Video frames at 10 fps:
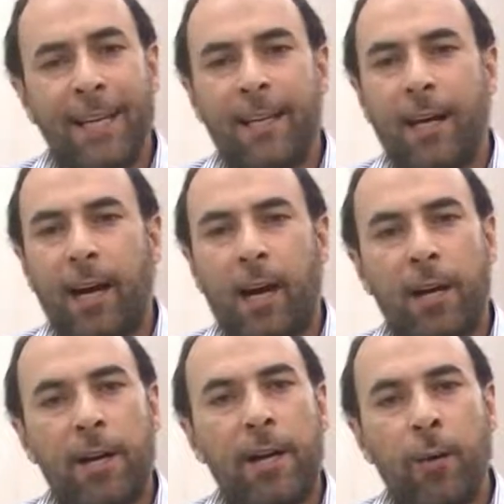There
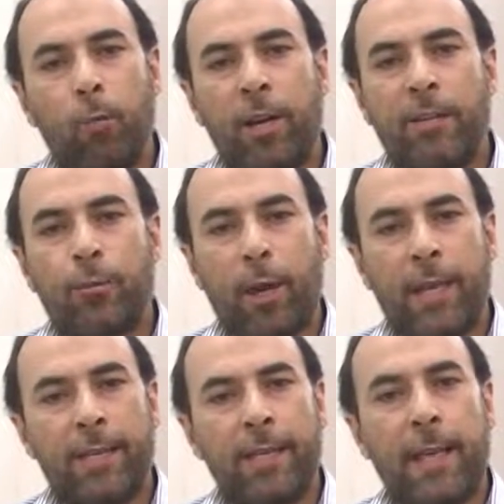are numerous
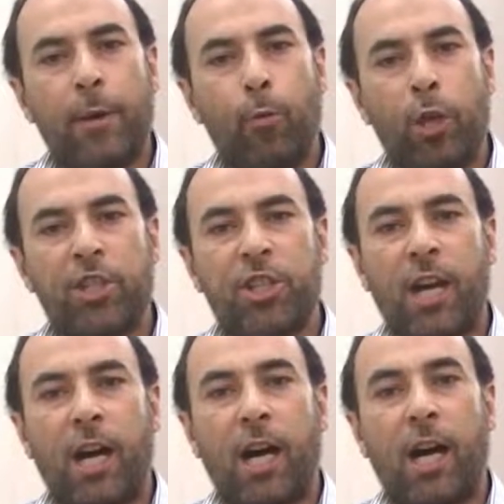ways in which
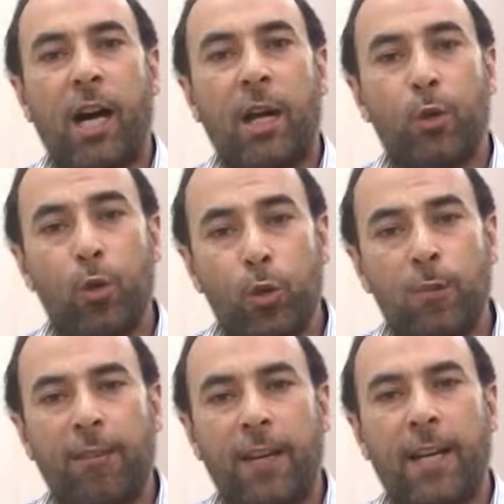
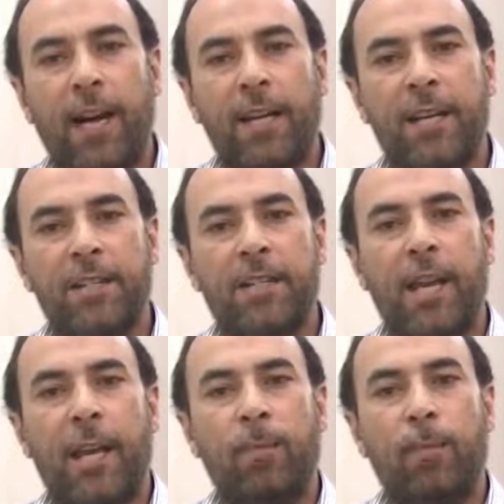useful guidance
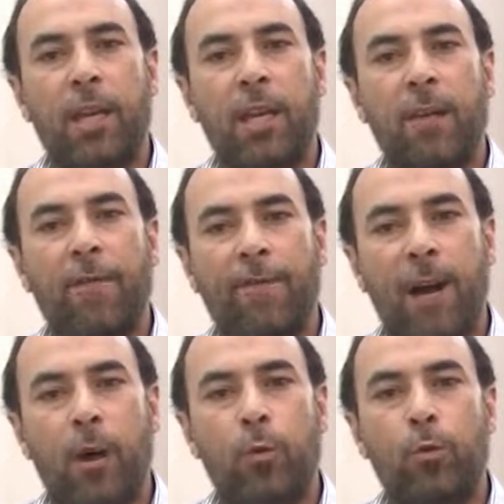can be
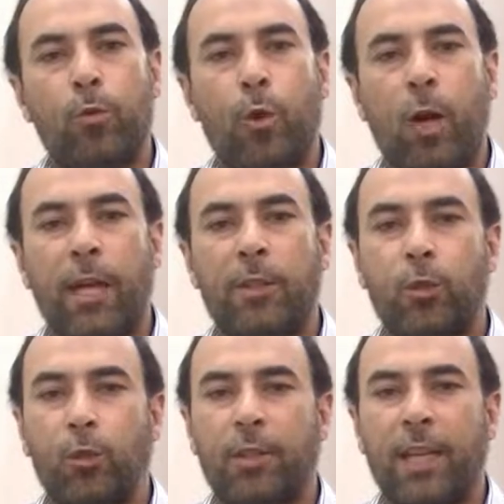found while
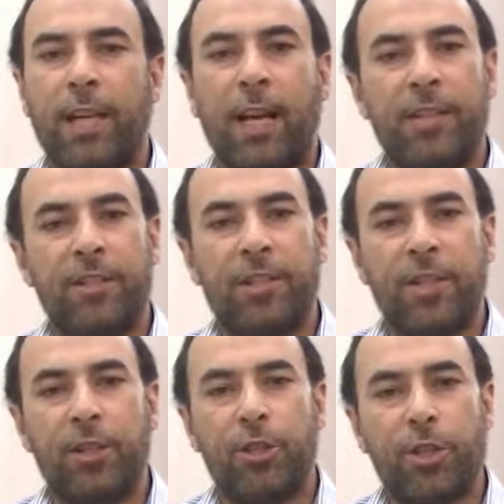choosing a
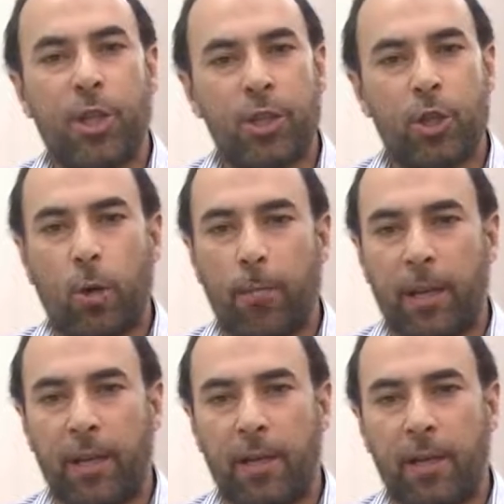research topic.
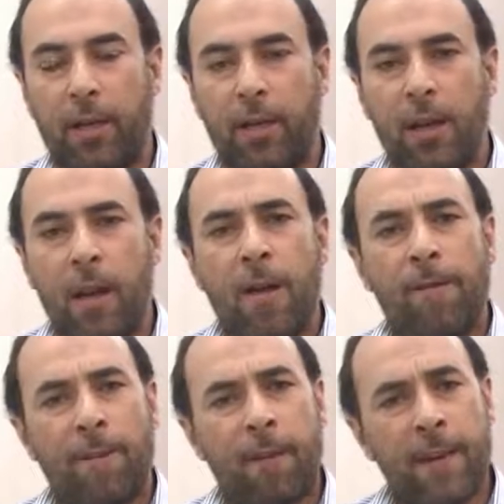
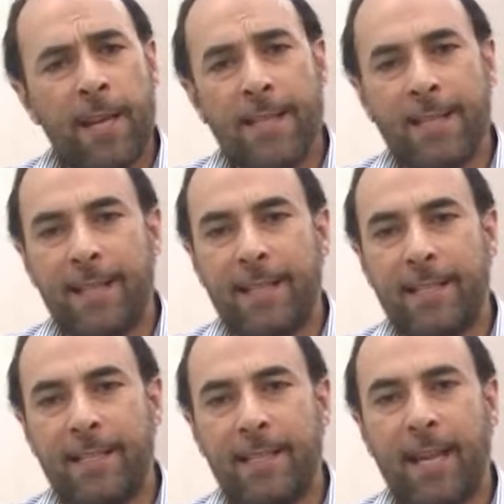For
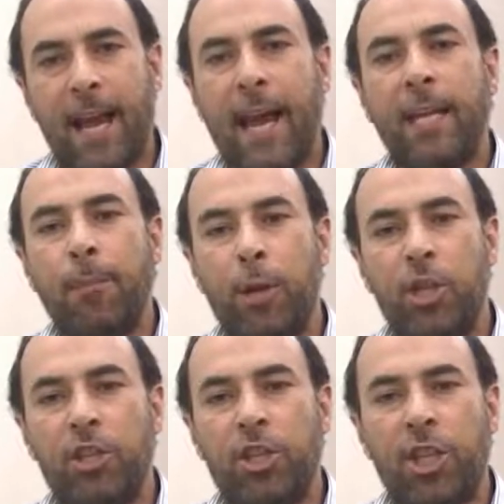instance, any
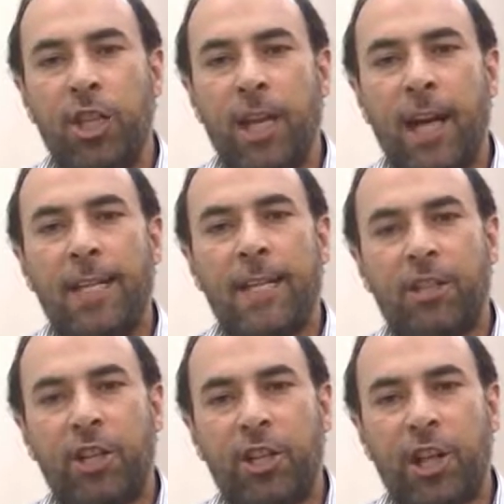PhD
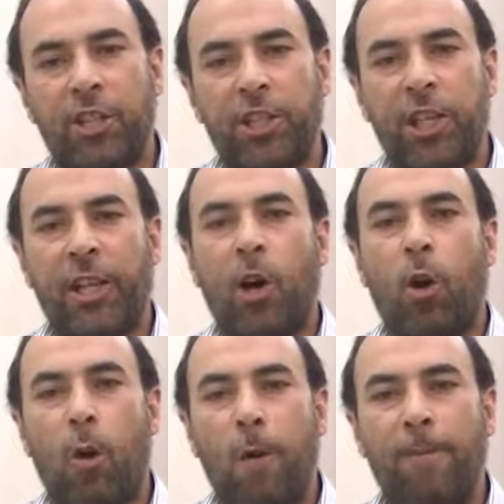dissertation
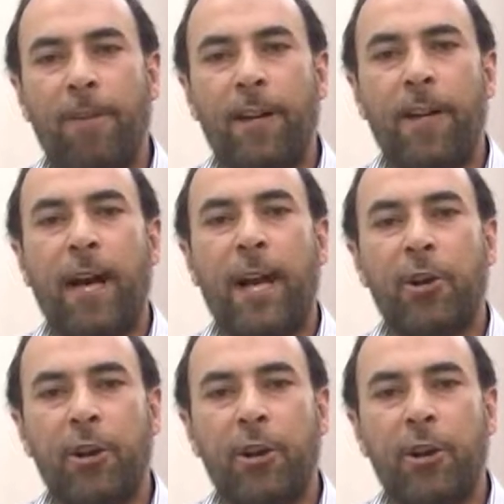offers a